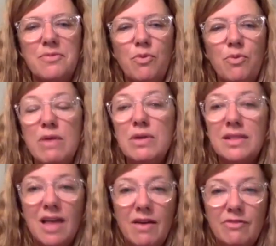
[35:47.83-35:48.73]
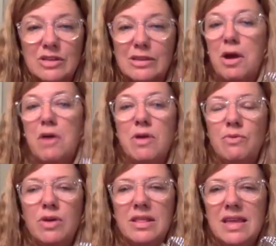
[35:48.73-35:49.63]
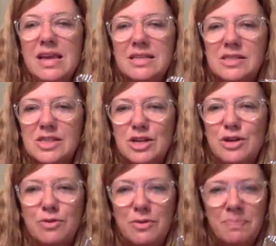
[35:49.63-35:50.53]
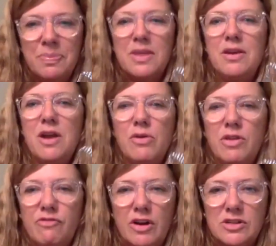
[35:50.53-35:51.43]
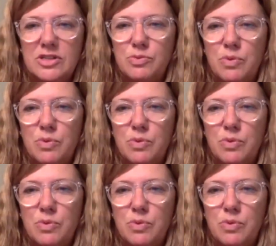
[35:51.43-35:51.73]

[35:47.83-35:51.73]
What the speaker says: we would love to throw in one of these to, the first,